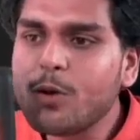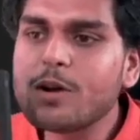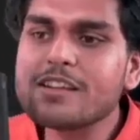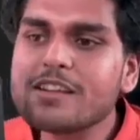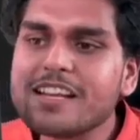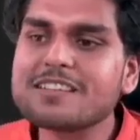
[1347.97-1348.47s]

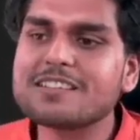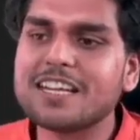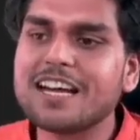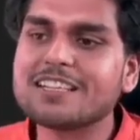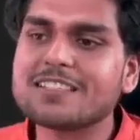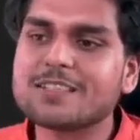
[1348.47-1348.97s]
this
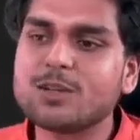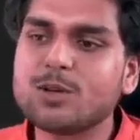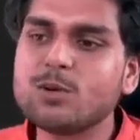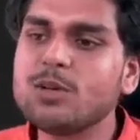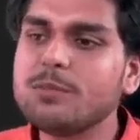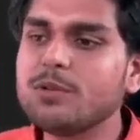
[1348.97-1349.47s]
task to
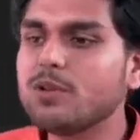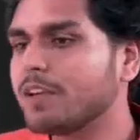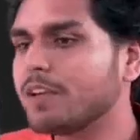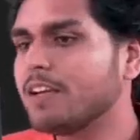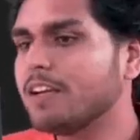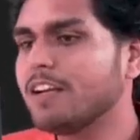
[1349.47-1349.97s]
libuv.
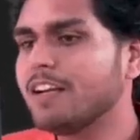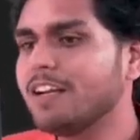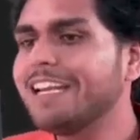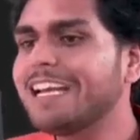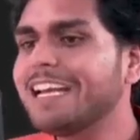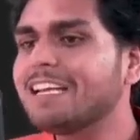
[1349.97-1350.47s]

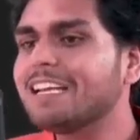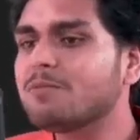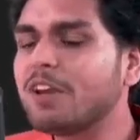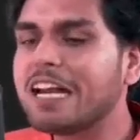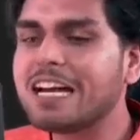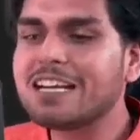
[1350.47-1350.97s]

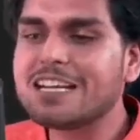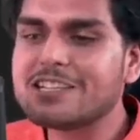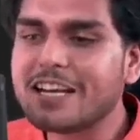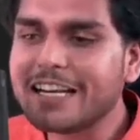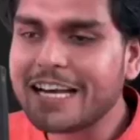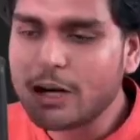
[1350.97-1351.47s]
V8
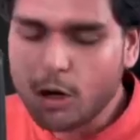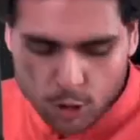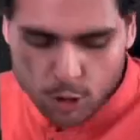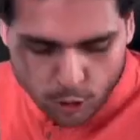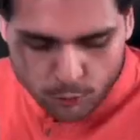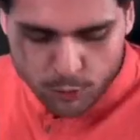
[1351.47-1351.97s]
engine cannot
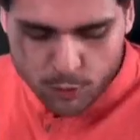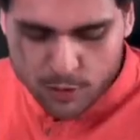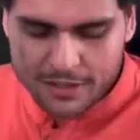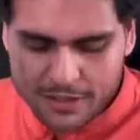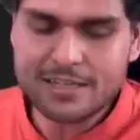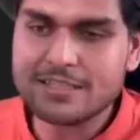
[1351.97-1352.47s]

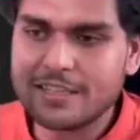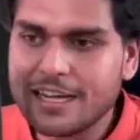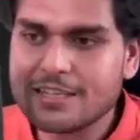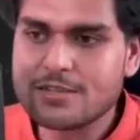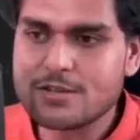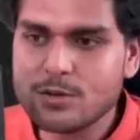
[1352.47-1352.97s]
offload this
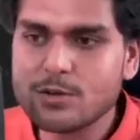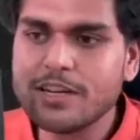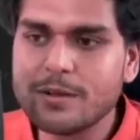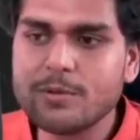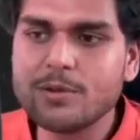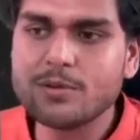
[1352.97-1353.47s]
task to
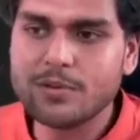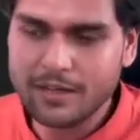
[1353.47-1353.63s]
libuv,